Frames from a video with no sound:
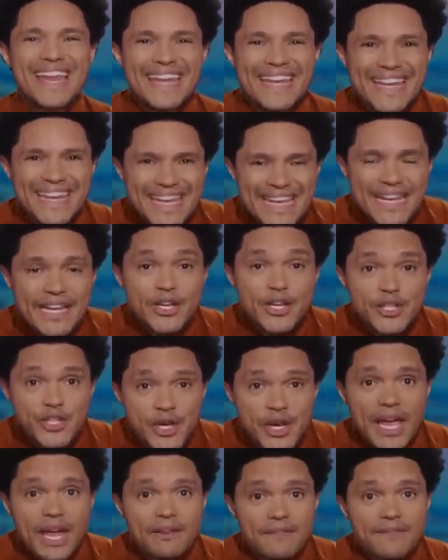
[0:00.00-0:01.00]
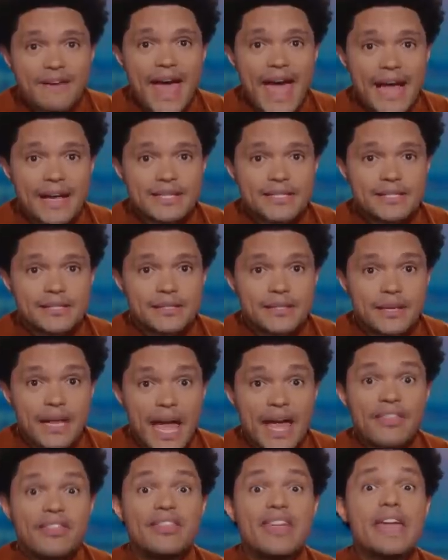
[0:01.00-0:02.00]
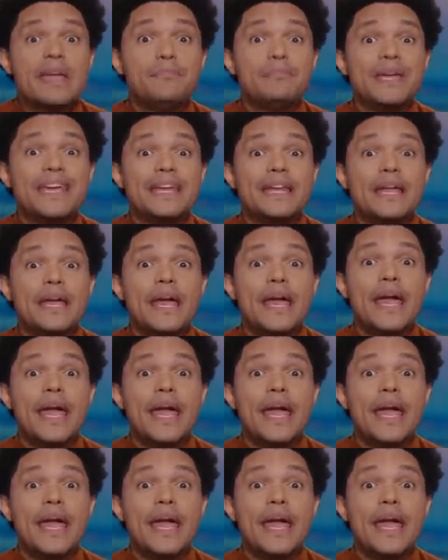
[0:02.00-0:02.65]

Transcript: need to get vaxxed, and they mean